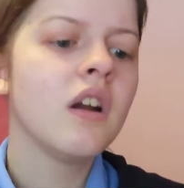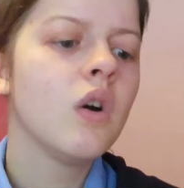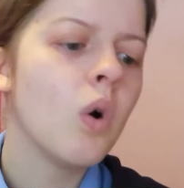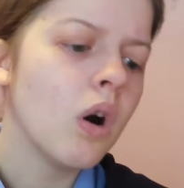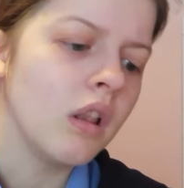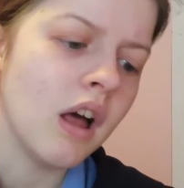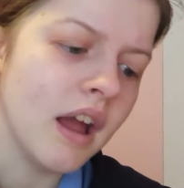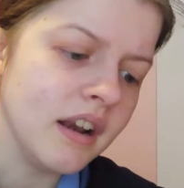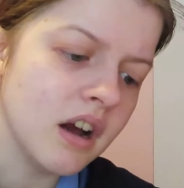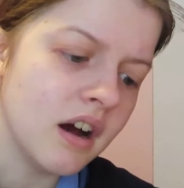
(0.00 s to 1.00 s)

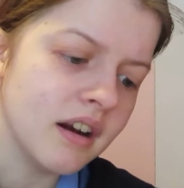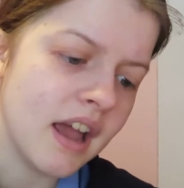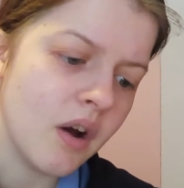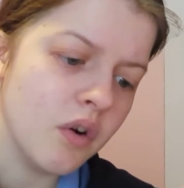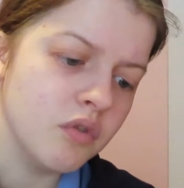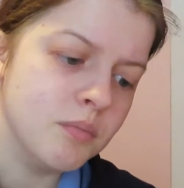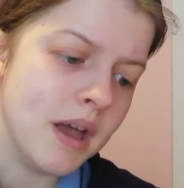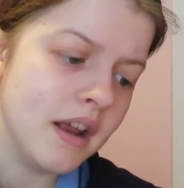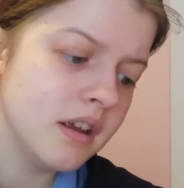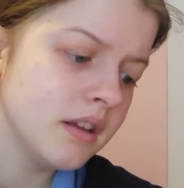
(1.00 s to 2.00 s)
Coraline got out of
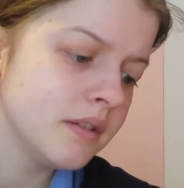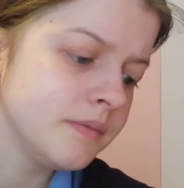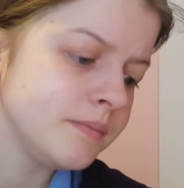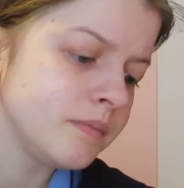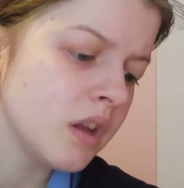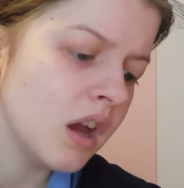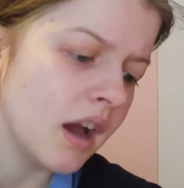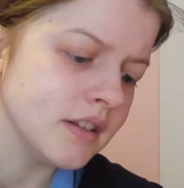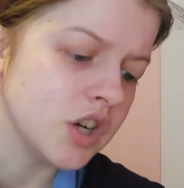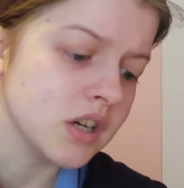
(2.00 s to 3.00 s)
bed.
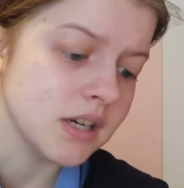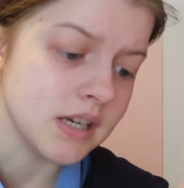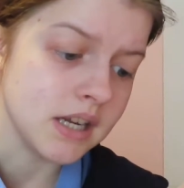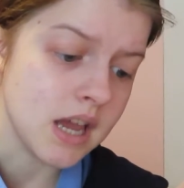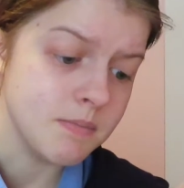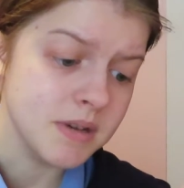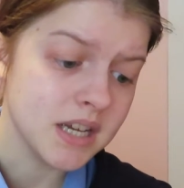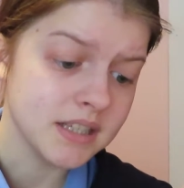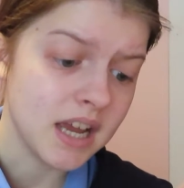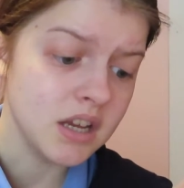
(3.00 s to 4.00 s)
I started it again
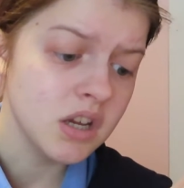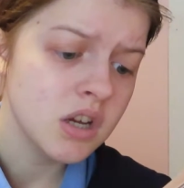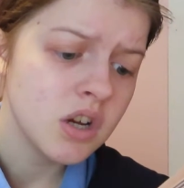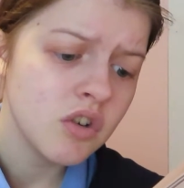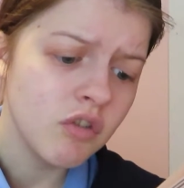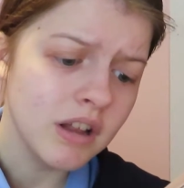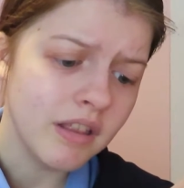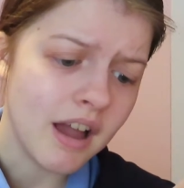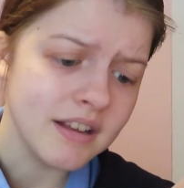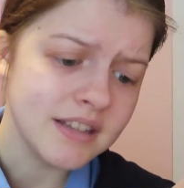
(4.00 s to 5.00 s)
because I
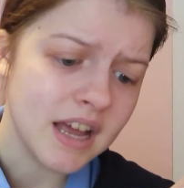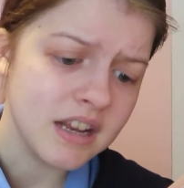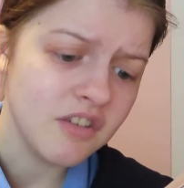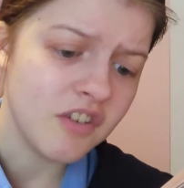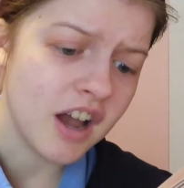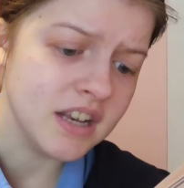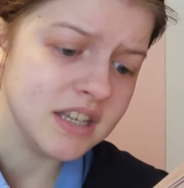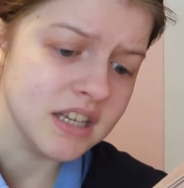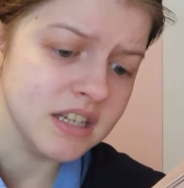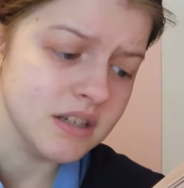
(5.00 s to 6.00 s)
realized that if I
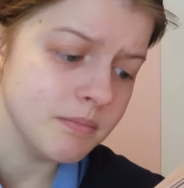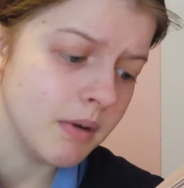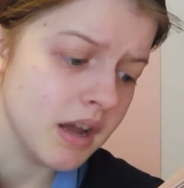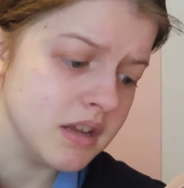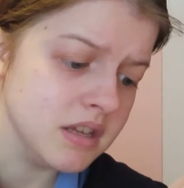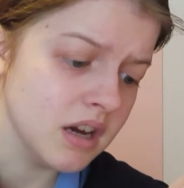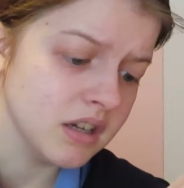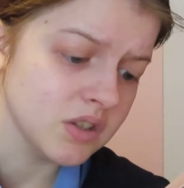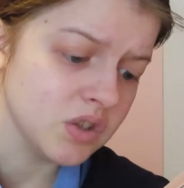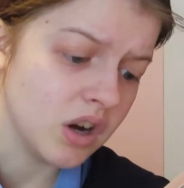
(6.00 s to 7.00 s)
didn't, my
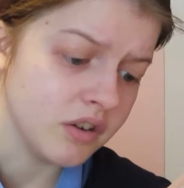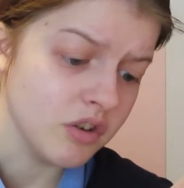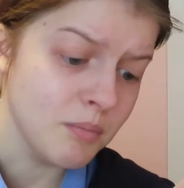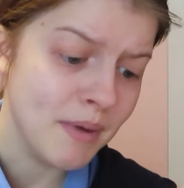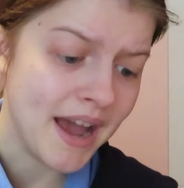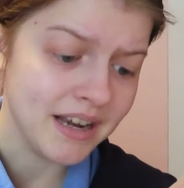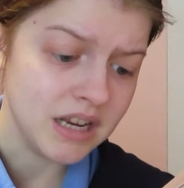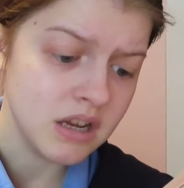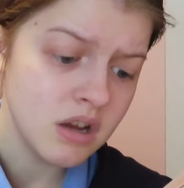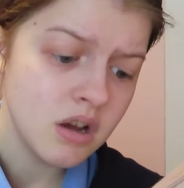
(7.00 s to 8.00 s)
youngest daughter,
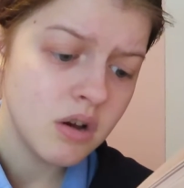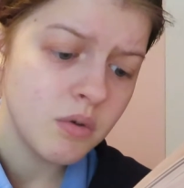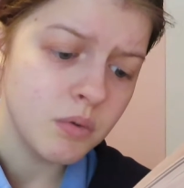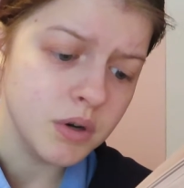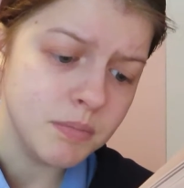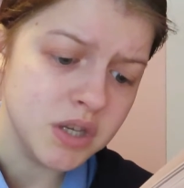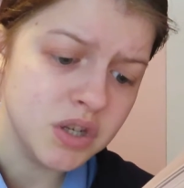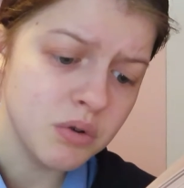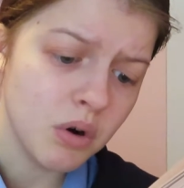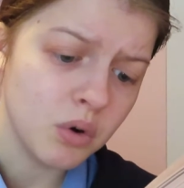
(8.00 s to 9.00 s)
Maddie, would be
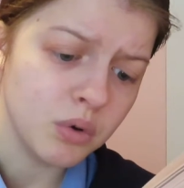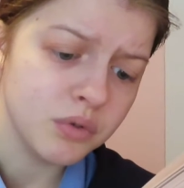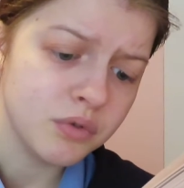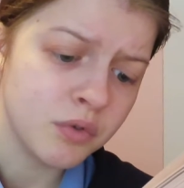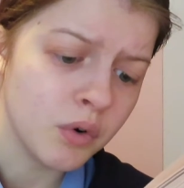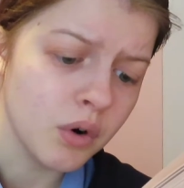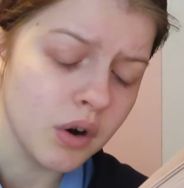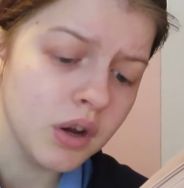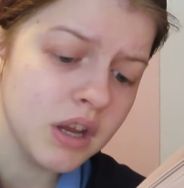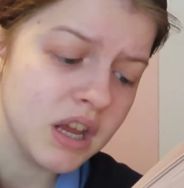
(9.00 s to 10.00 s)
too old
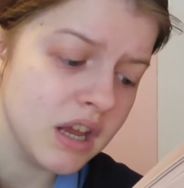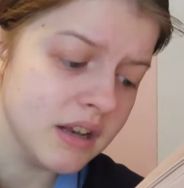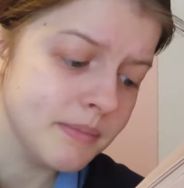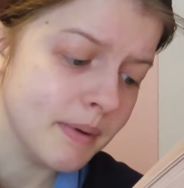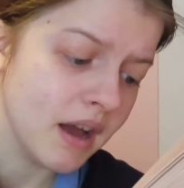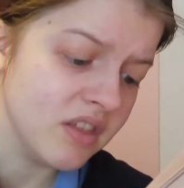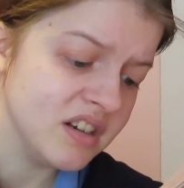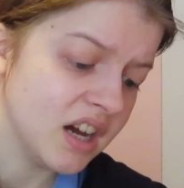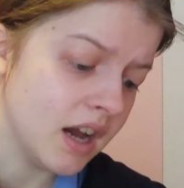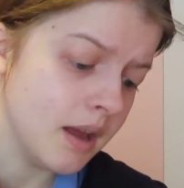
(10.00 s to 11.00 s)
for it by the
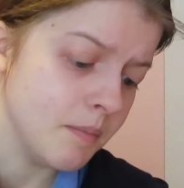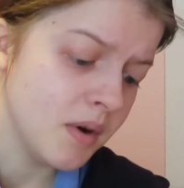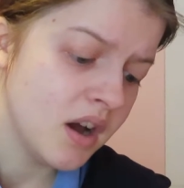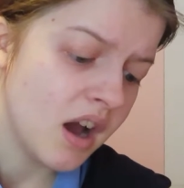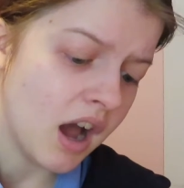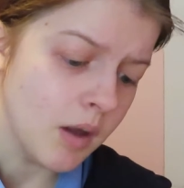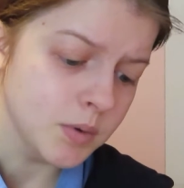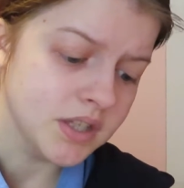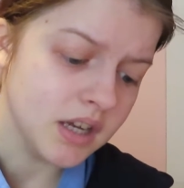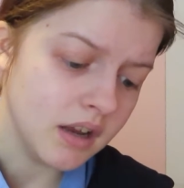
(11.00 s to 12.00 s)
time I
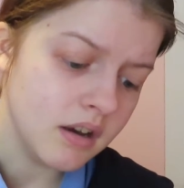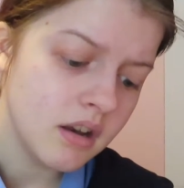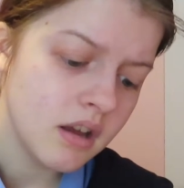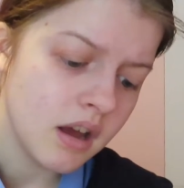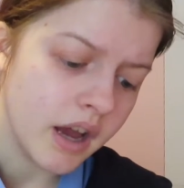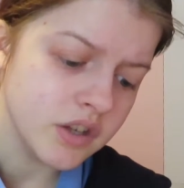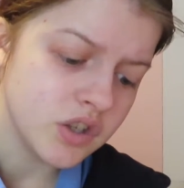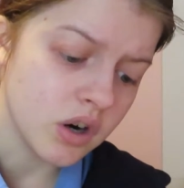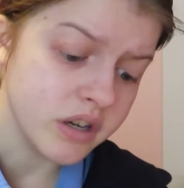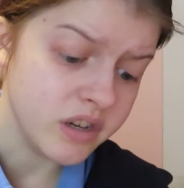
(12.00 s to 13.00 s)
was done. I
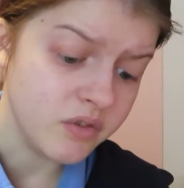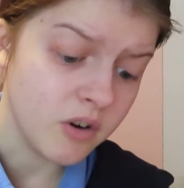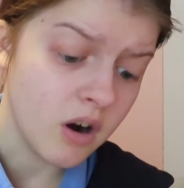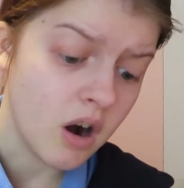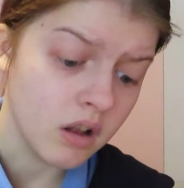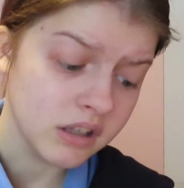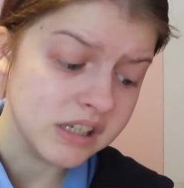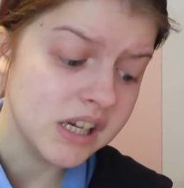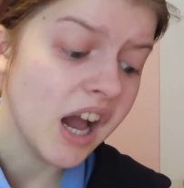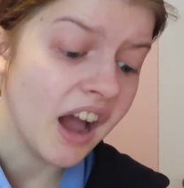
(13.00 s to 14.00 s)
started it for
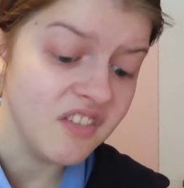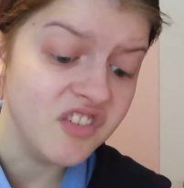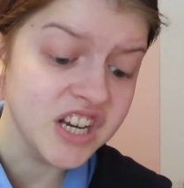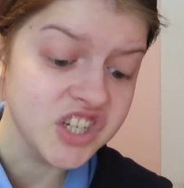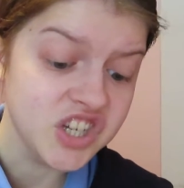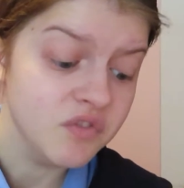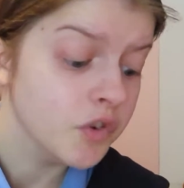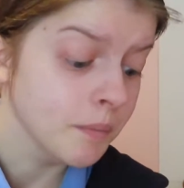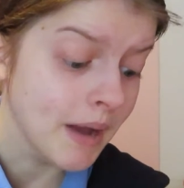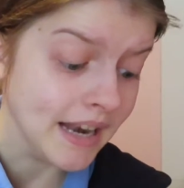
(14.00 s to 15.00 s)
Holly. I finished it
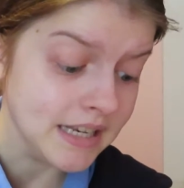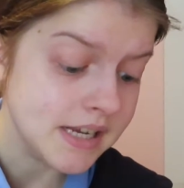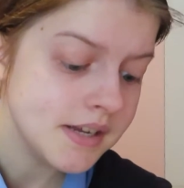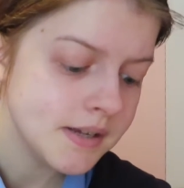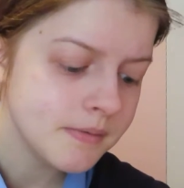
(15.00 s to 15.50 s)
for Maddie.